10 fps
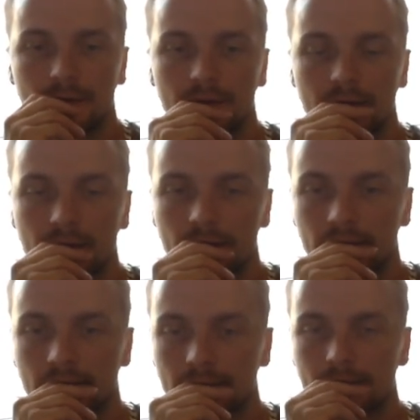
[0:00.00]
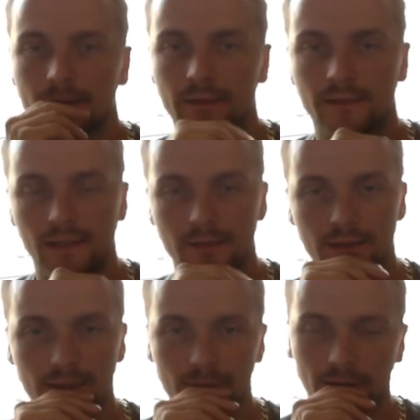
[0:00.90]
you know, do you start
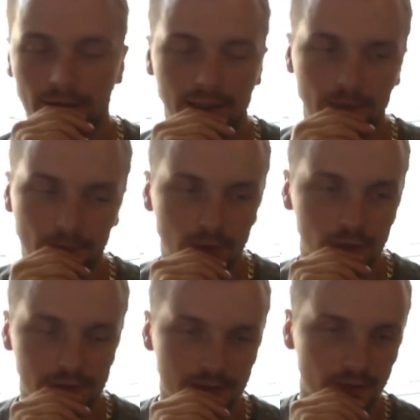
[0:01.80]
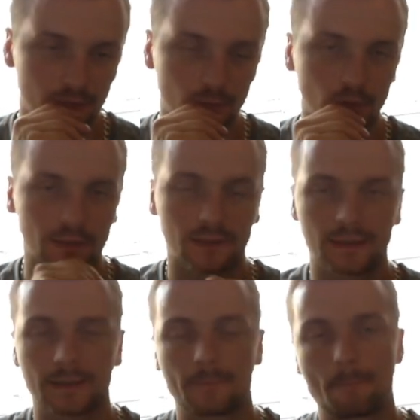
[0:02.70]
thinking about getting them closer to the squad? I
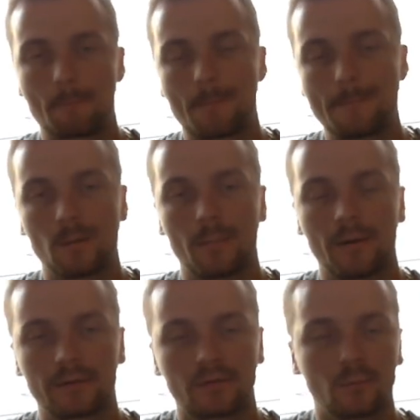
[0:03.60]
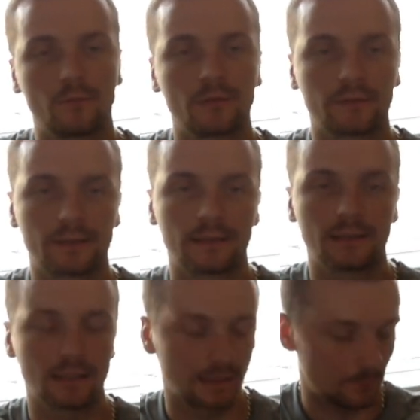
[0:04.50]
think apparently Somerville's in
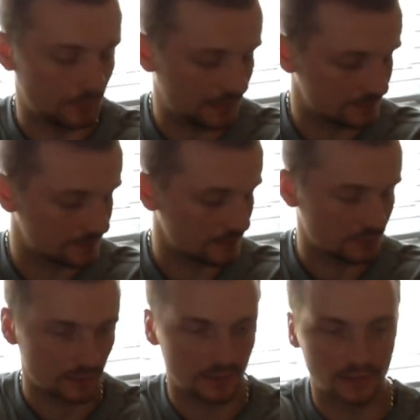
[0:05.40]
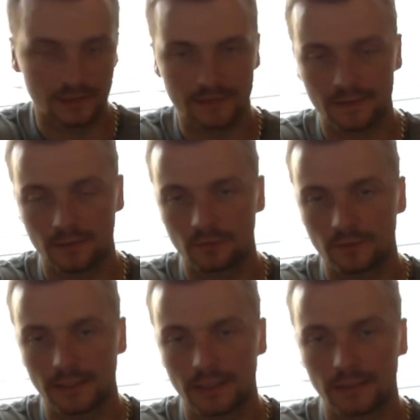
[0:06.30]
the in the plans this year, like I said the
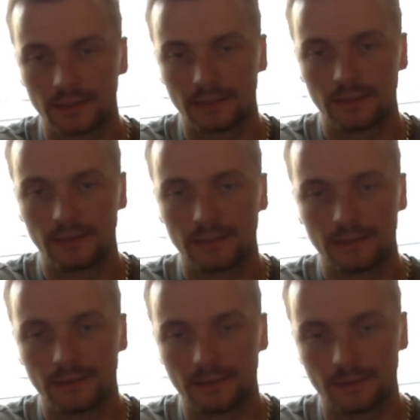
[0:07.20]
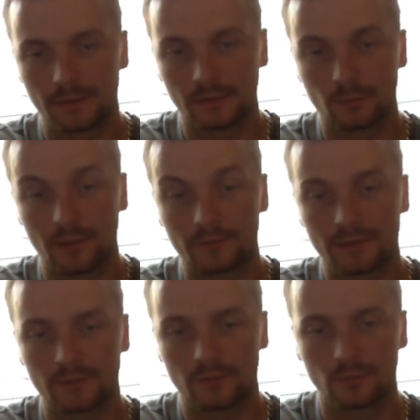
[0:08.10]
other day, uh, because we have
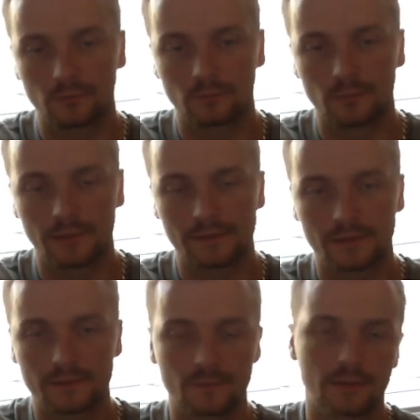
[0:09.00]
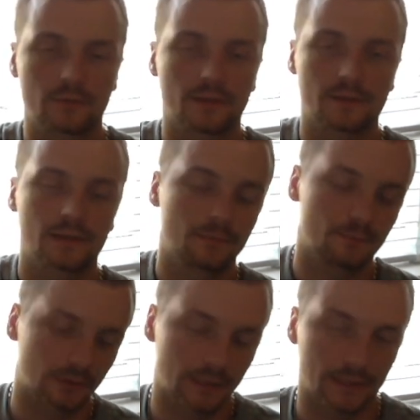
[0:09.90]
had a few we have had some interest in
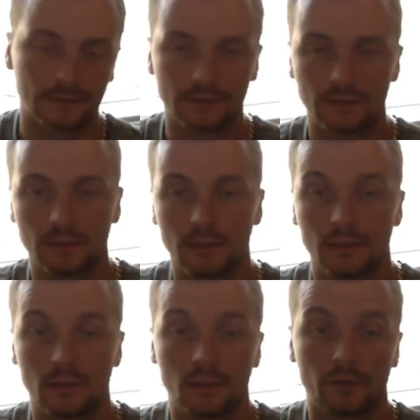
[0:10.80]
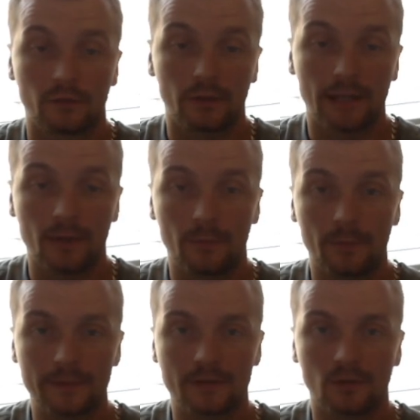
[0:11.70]
him. But yeah, so yeah, we're
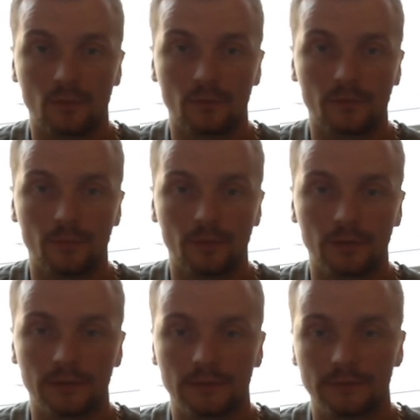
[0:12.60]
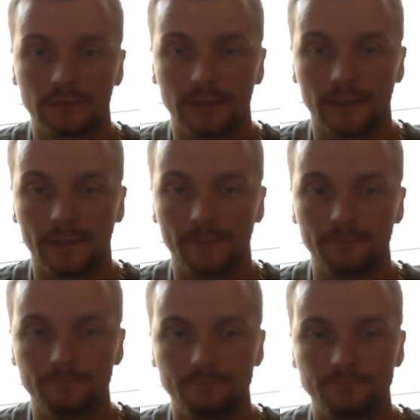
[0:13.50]
back to normal tomorrow. Um,